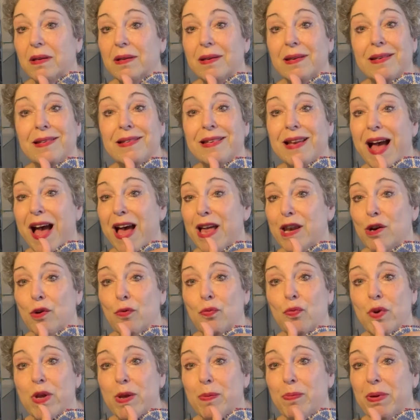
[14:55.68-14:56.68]
not a
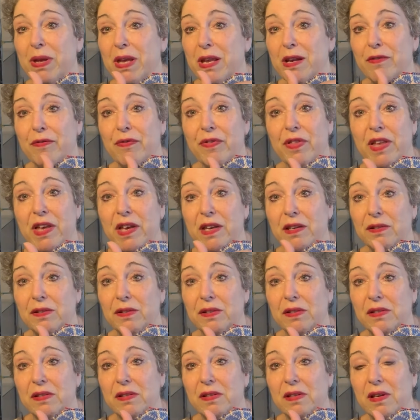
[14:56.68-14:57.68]
repeat of
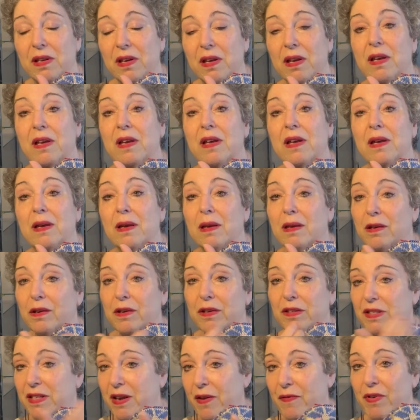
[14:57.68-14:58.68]
this,
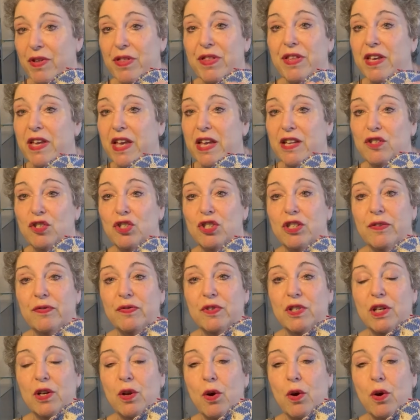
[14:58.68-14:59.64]
because everything gets shifted